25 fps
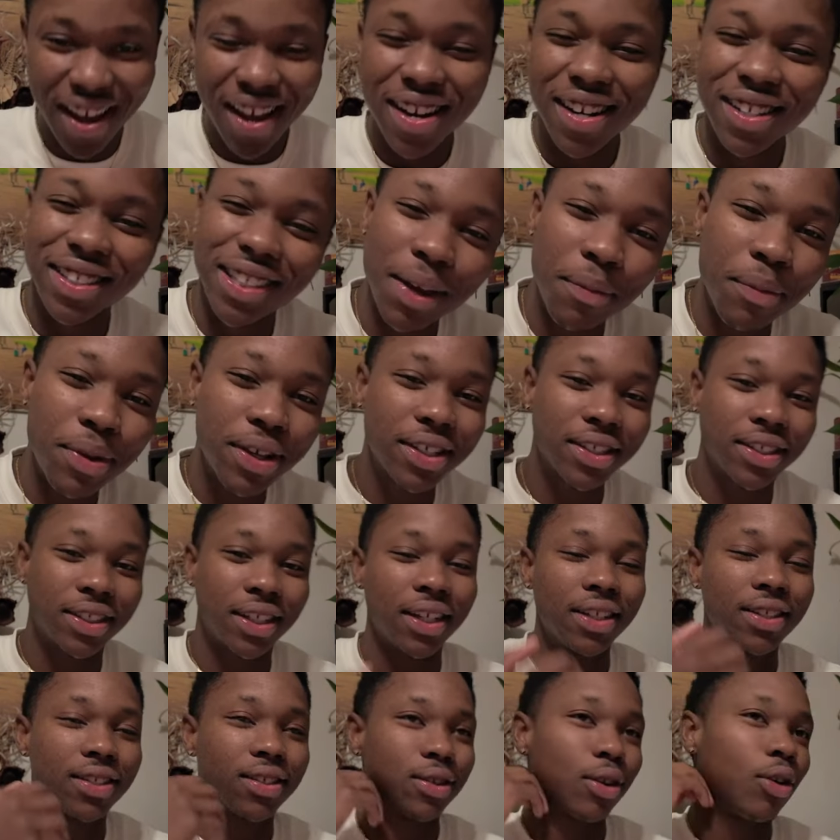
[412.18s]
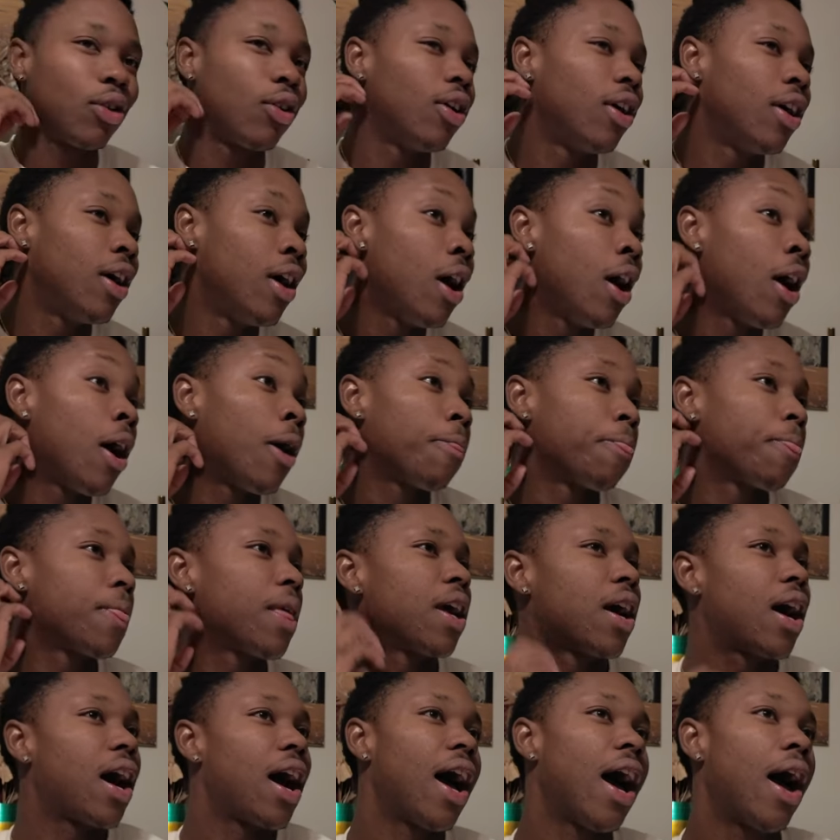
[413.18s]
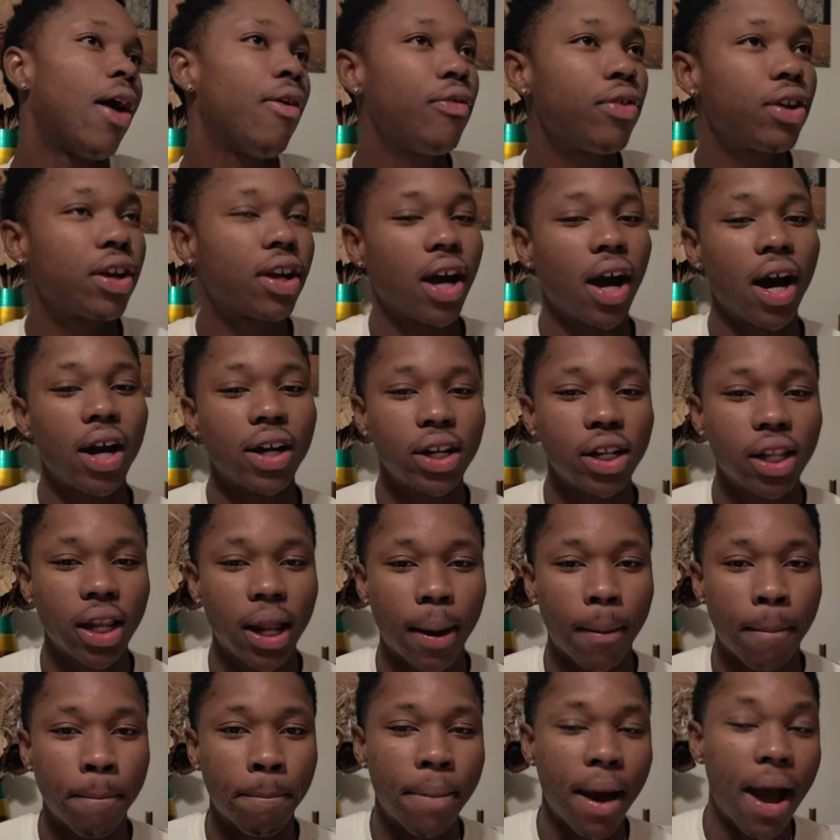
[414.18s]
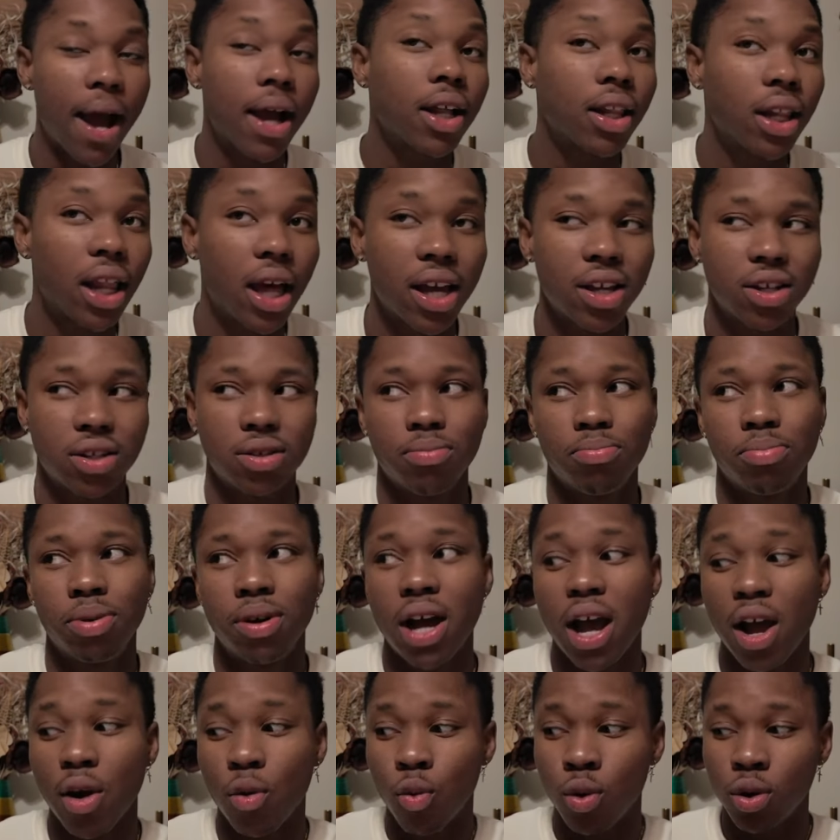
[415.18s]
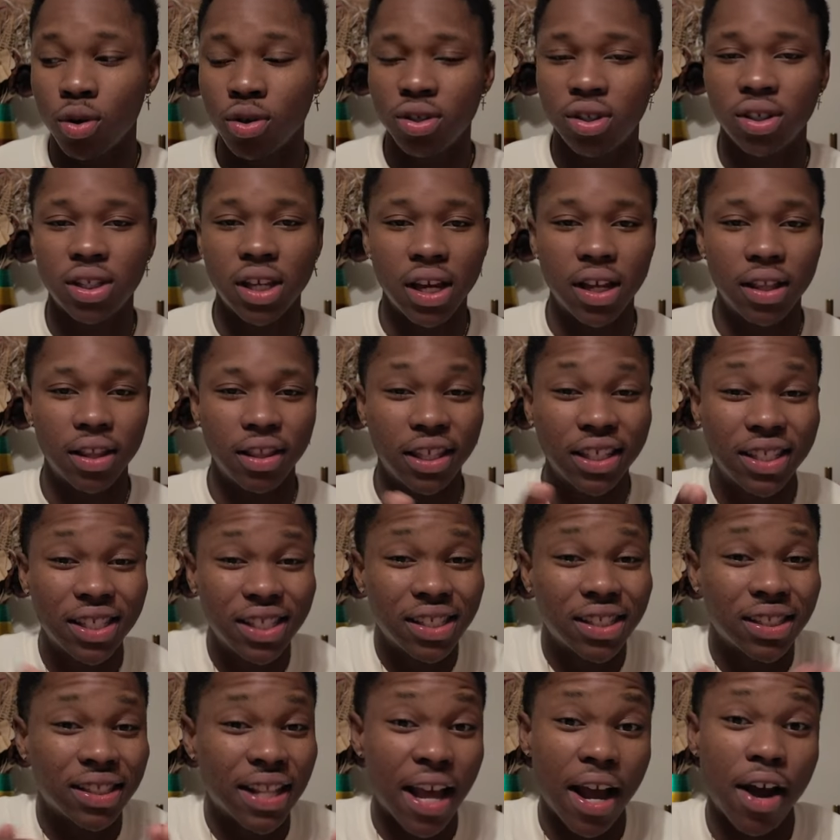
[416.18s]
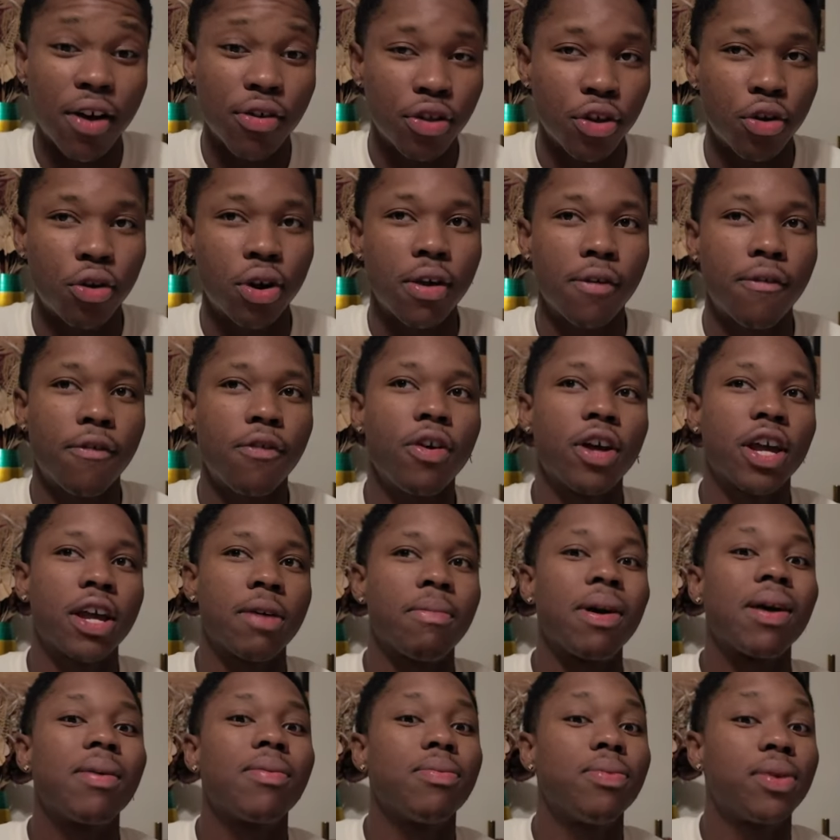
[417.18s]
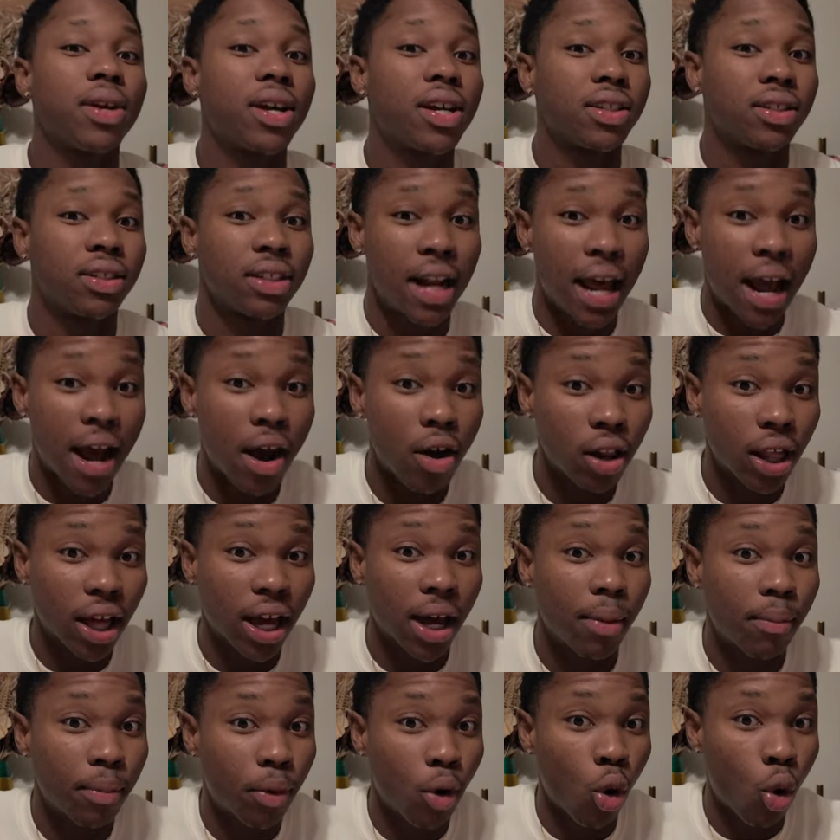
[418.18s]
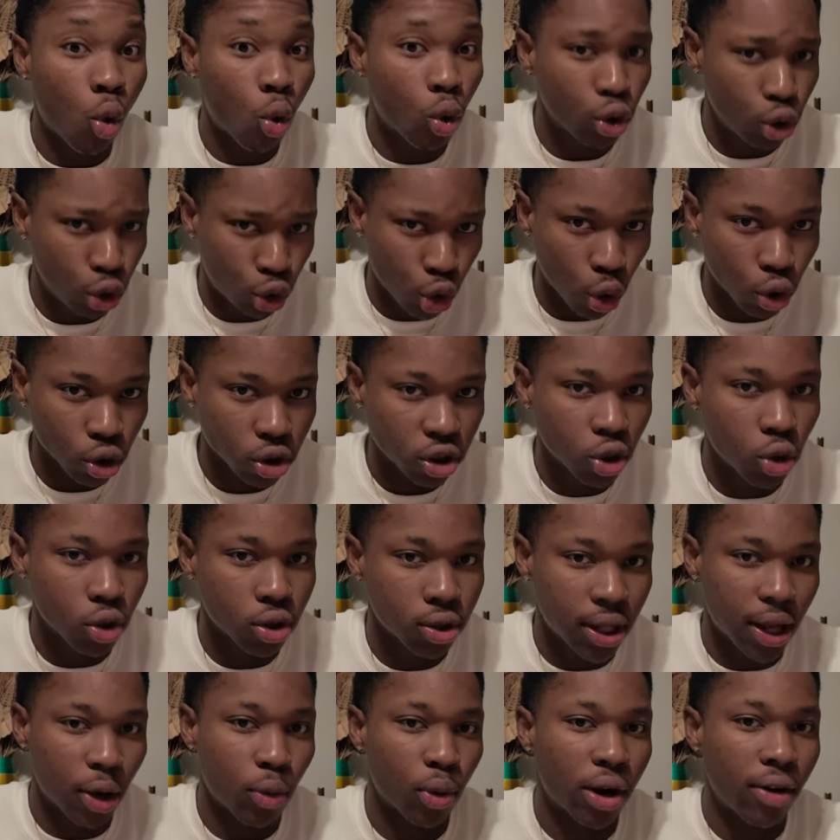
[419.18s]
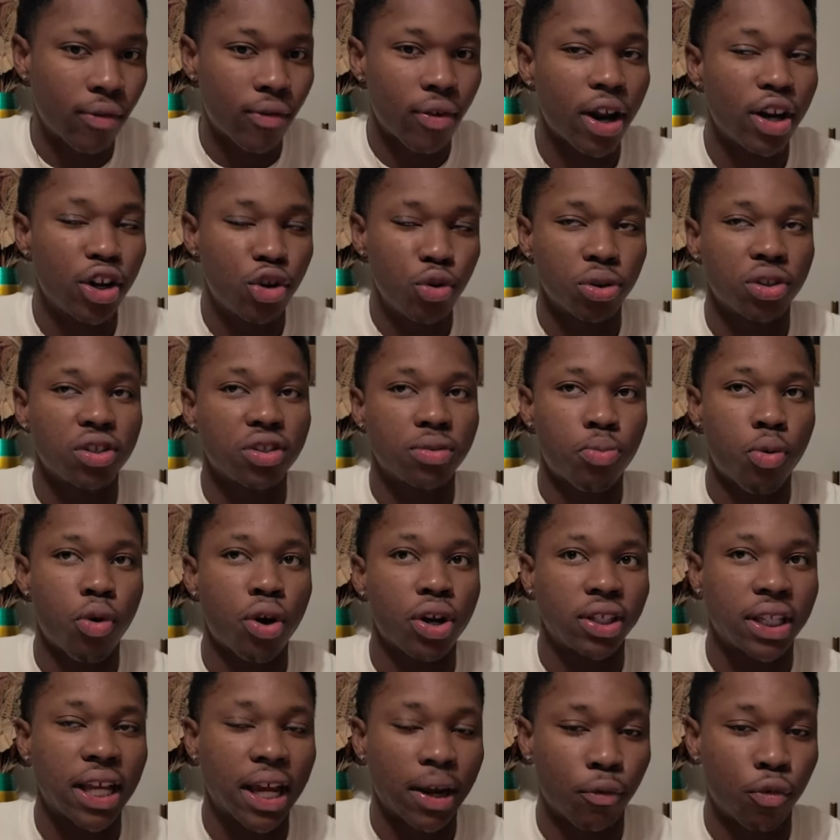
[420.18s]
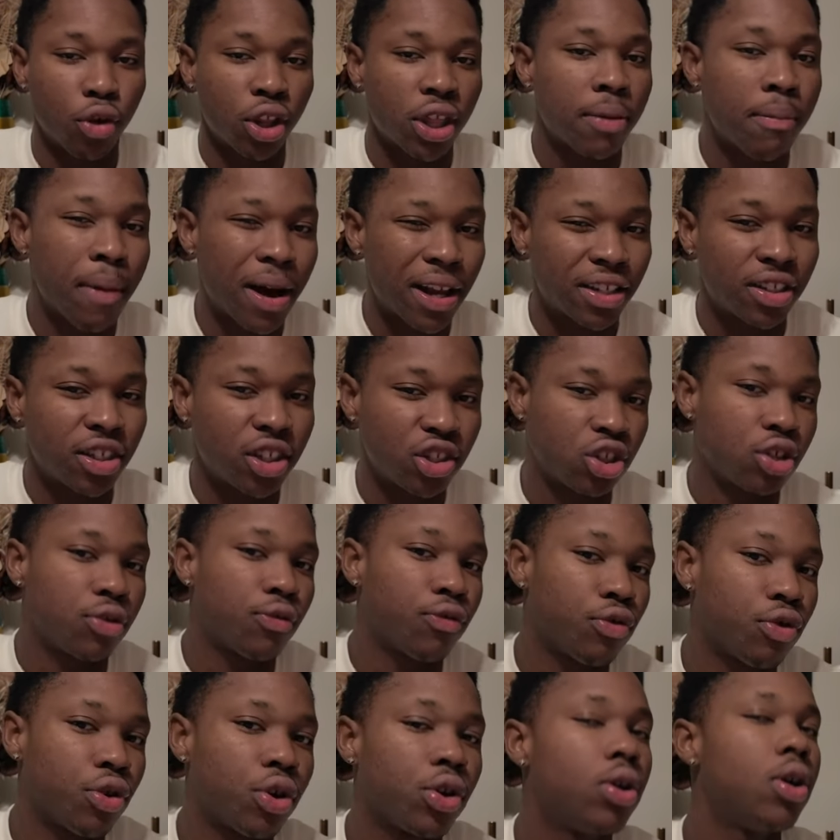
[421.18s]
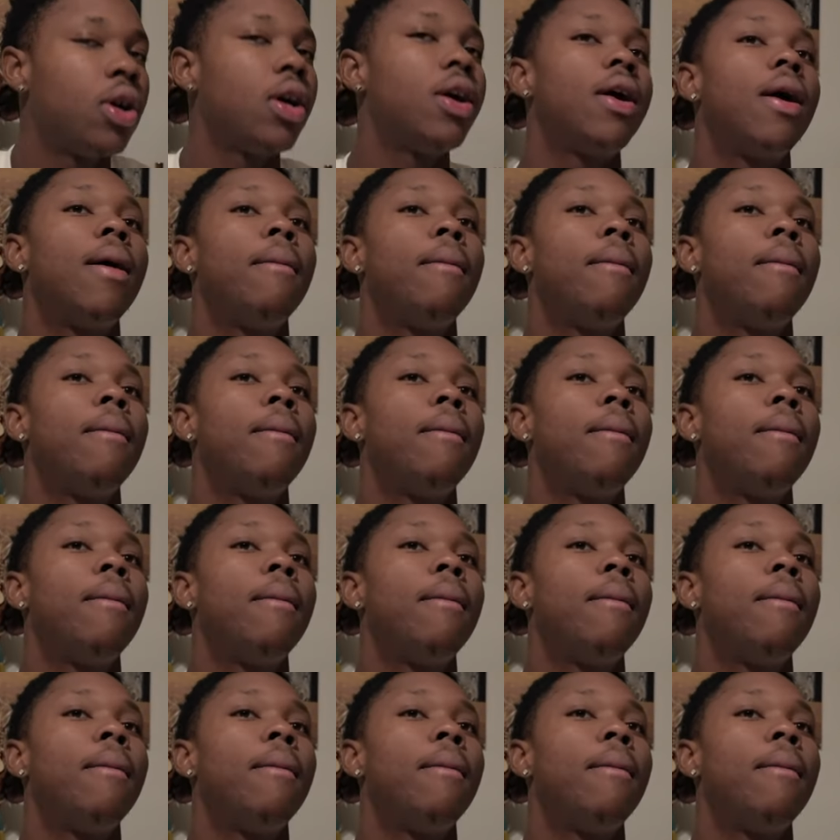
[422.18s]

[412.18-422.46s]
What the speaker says: Does that make sense? So, yeah, I haven't got any, like, backlash. But I will say, this is now, though. And I feel like it might be because now, like, I'm a whole adult. So, it's like, whatever I do at this point is, like, really my decision for real.